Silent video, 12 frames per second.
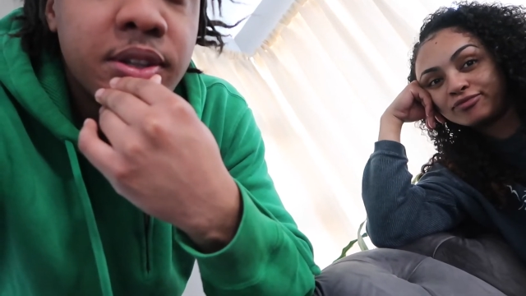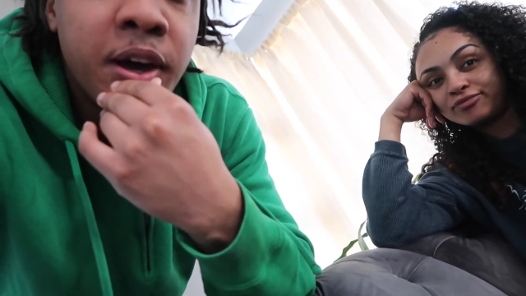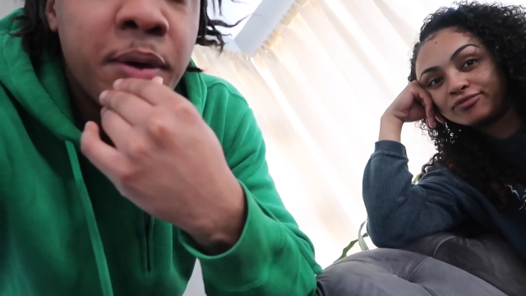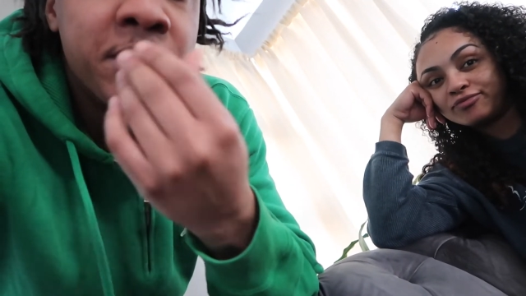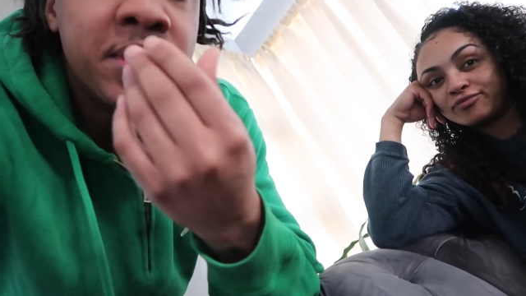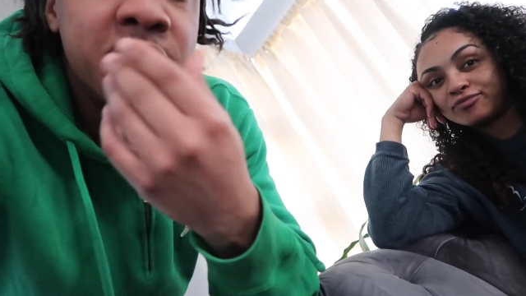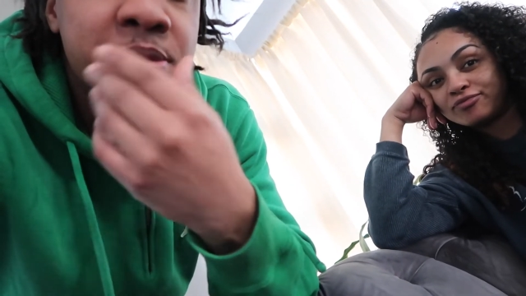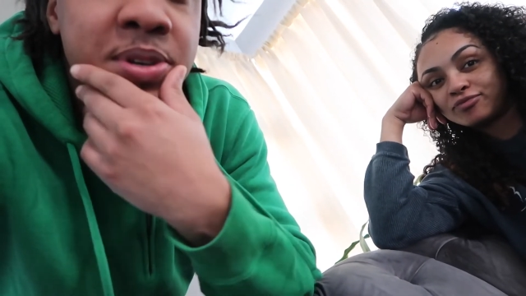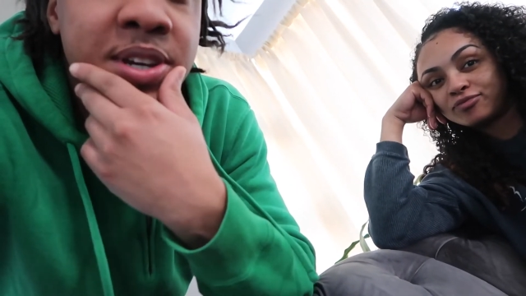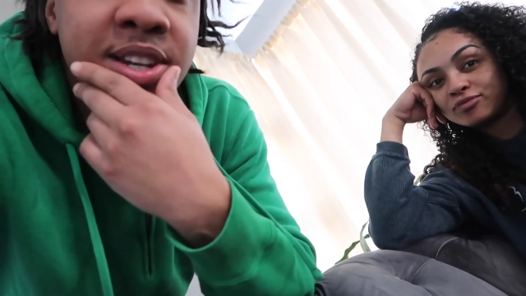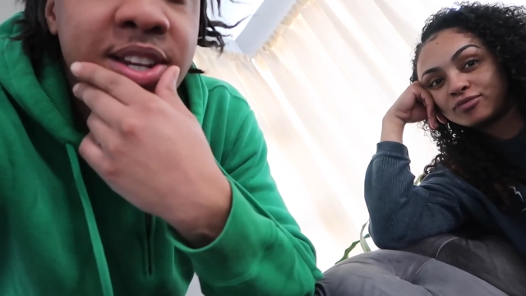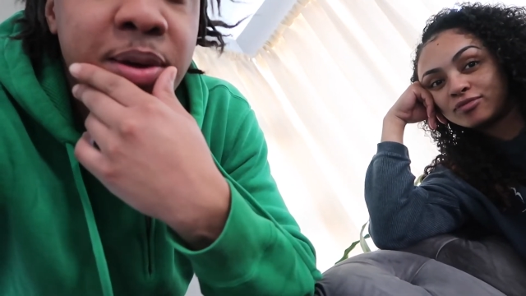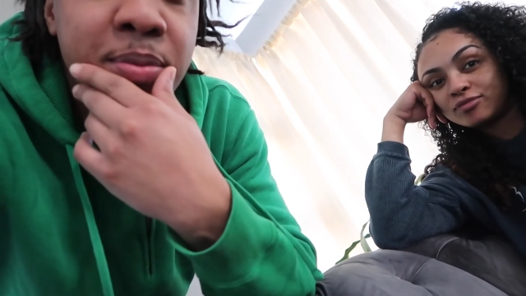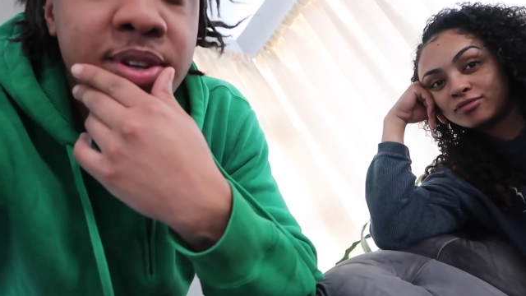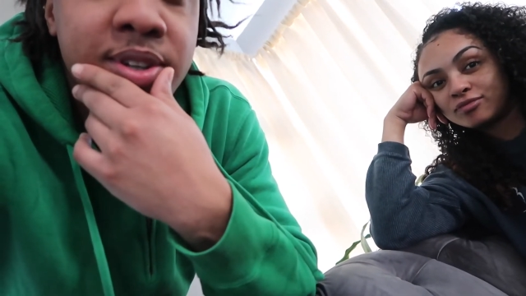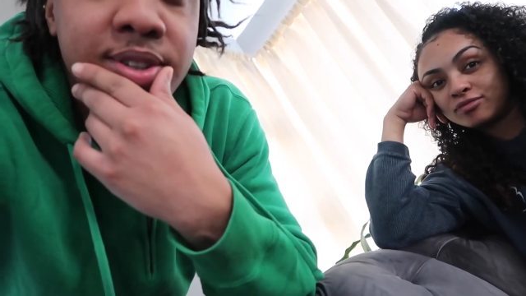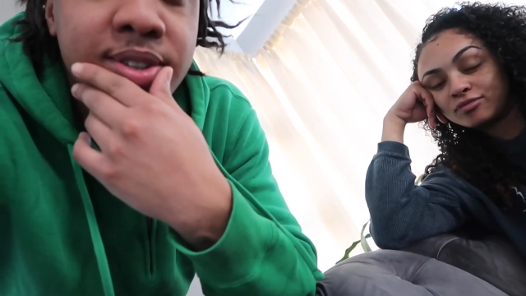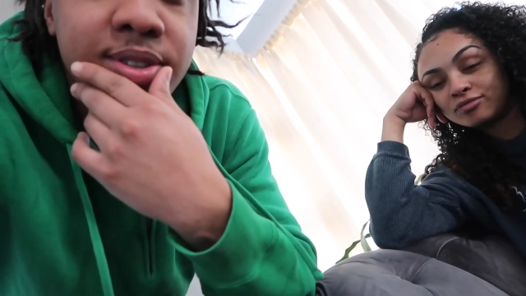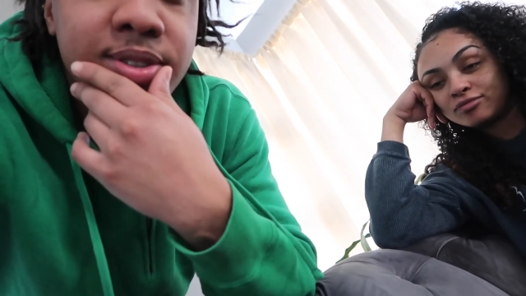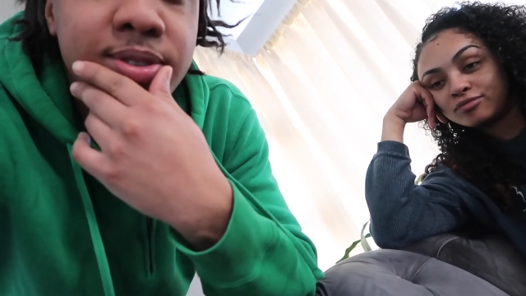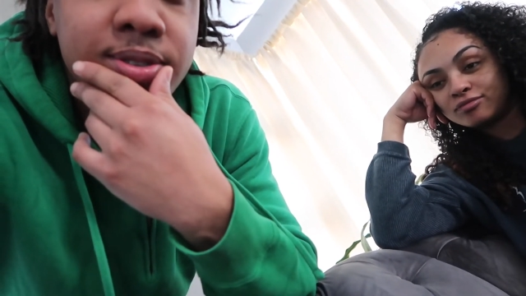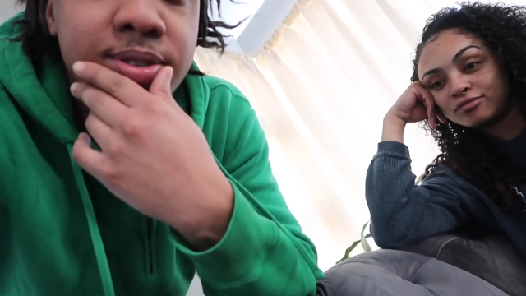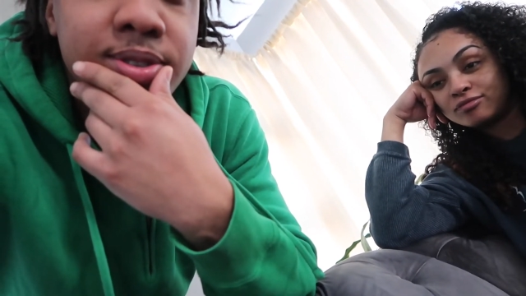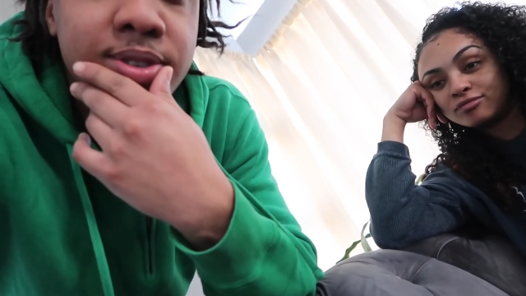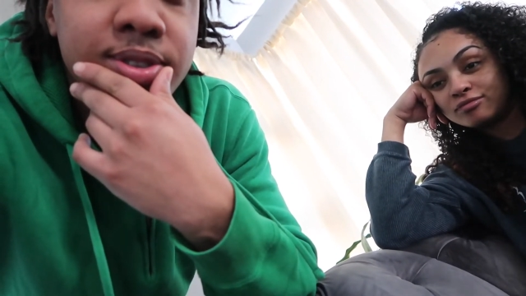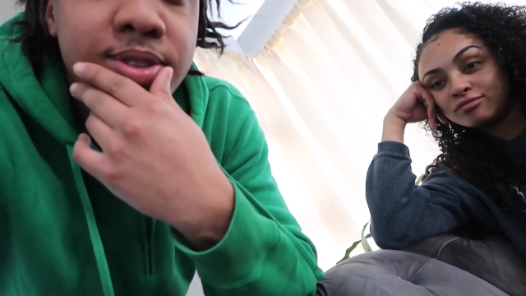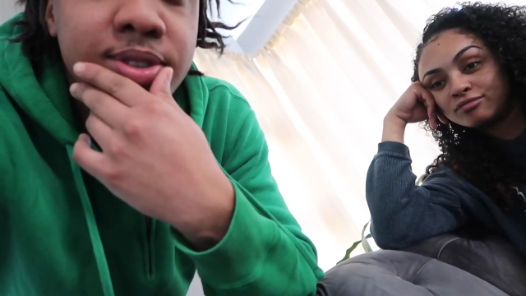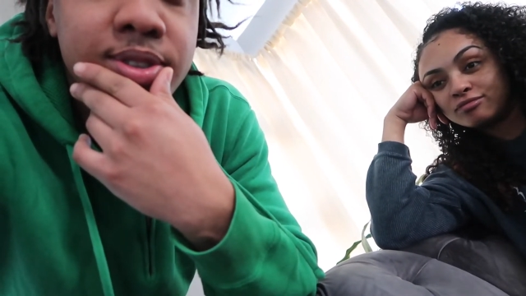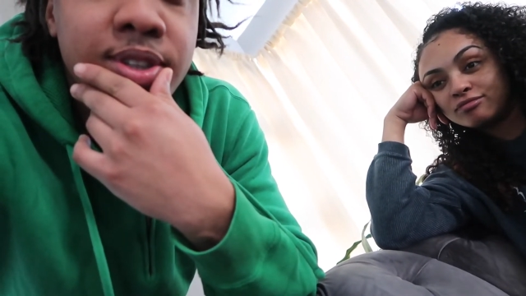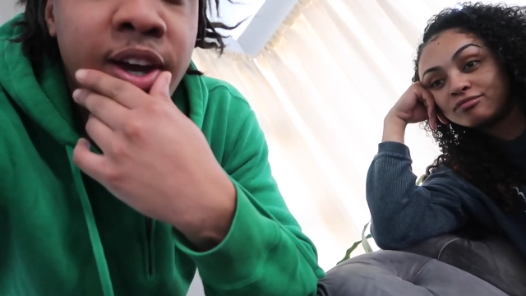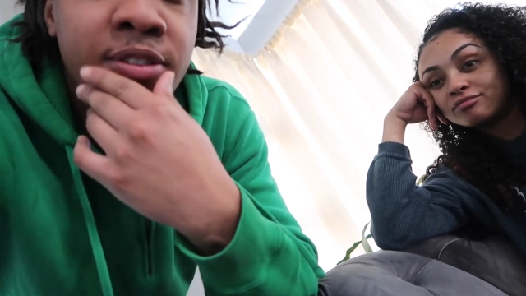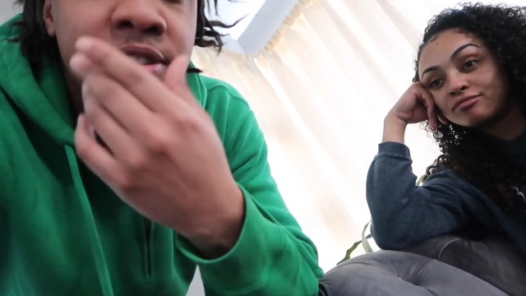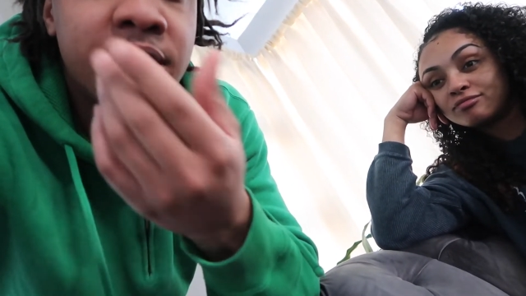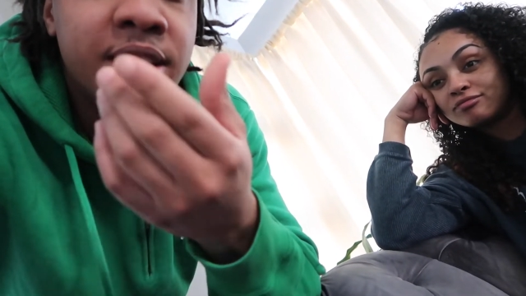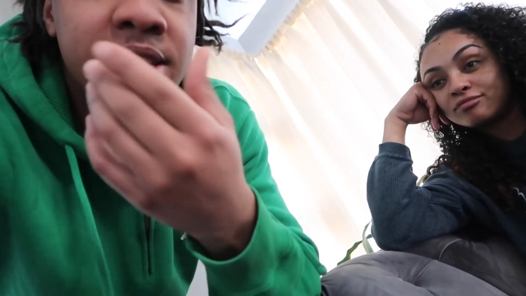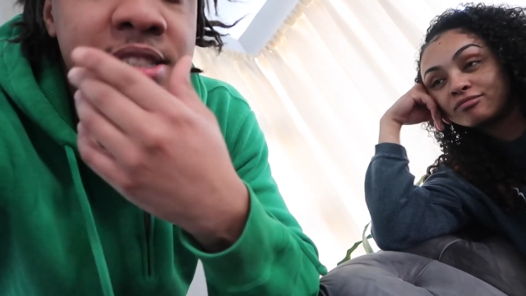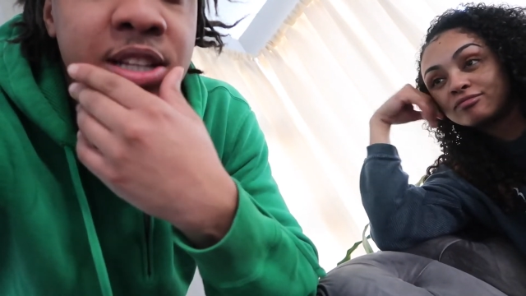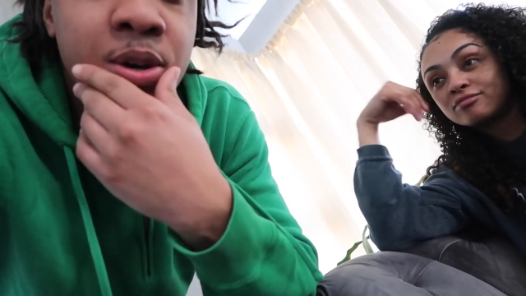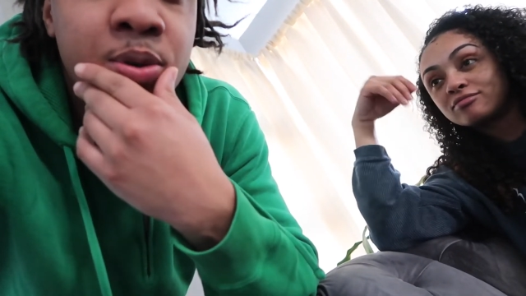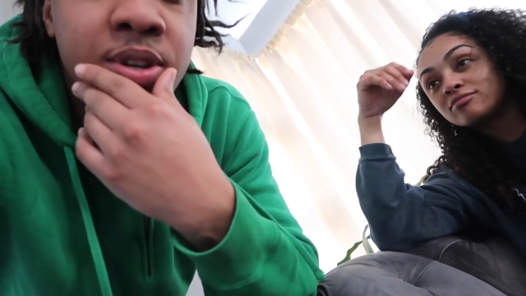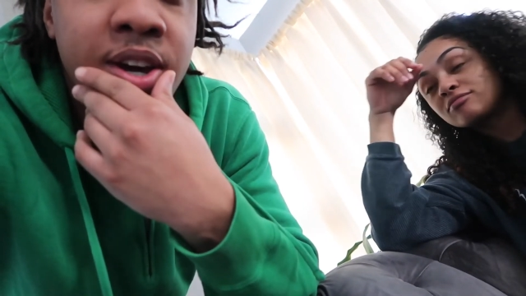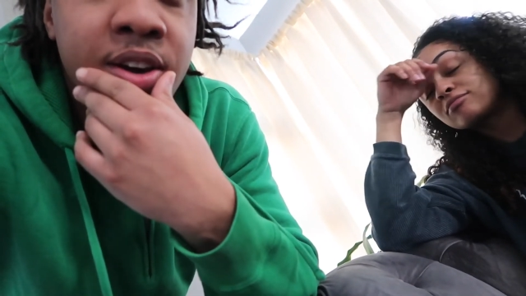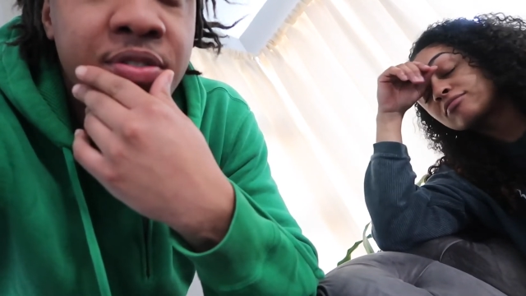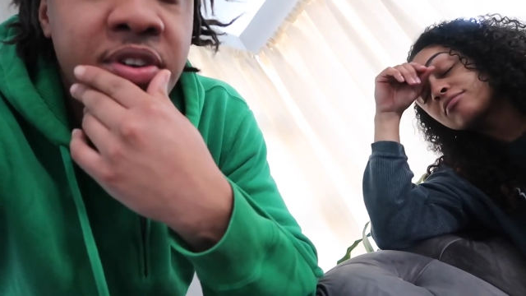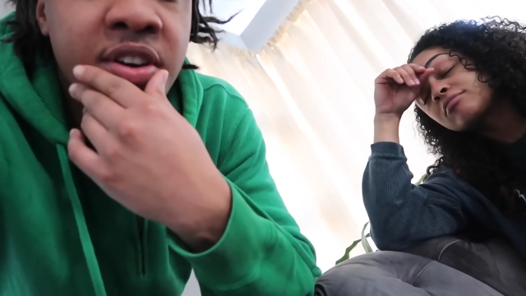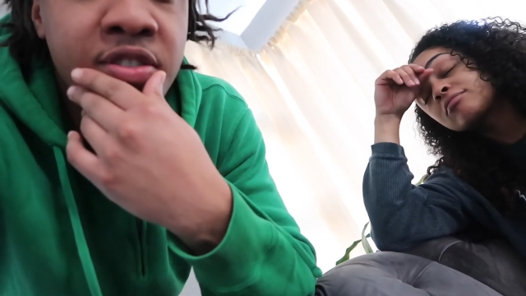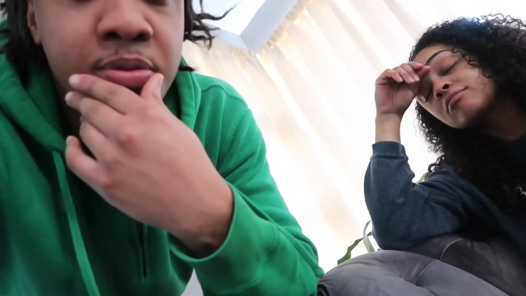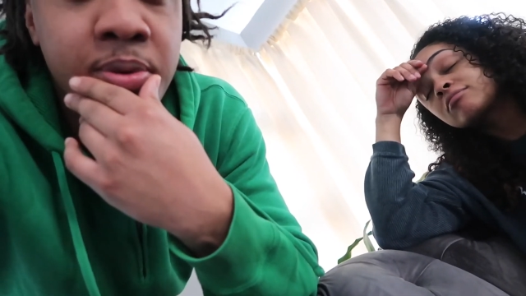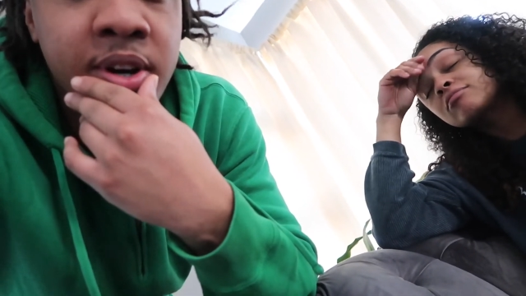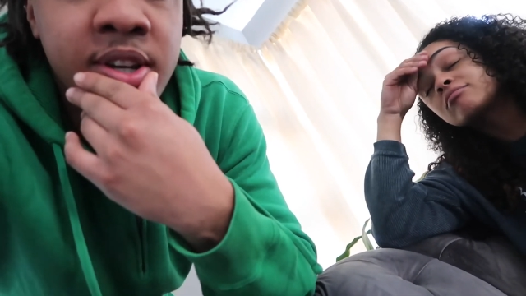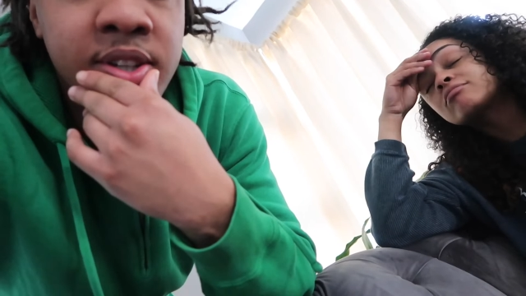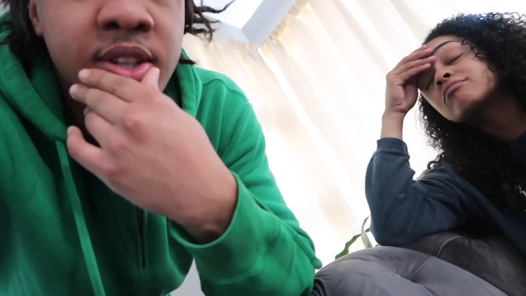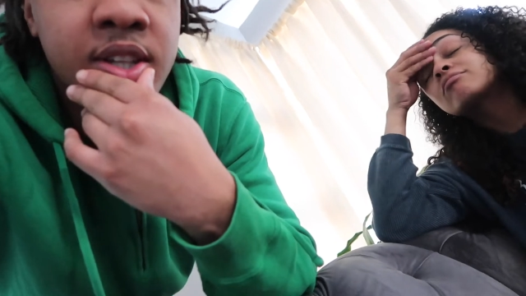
Speaker 1: I'm in this pandemic. Everything is slowed down for everybody.